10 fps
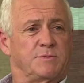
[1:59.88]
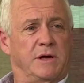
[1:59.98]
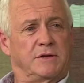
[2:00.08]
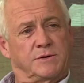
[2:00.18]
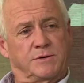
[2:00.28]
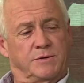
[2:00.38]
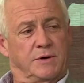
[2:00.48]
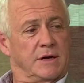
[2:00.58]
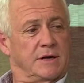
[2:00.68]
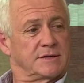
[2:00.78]
just been
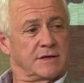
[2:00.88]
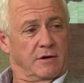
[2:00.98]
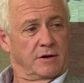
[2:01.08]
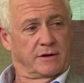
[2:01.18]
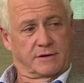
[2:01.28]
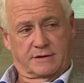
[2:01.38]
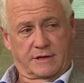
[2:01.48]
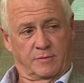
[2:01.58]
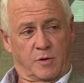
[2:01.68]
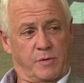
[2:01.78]
to
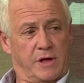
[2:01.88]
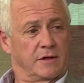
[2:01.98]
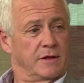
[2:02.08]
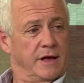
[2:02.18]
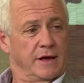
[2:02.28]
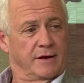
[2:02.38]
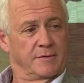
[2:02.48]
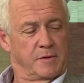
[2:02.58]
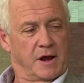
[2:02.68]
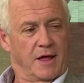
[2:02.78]
Salone del Mobile in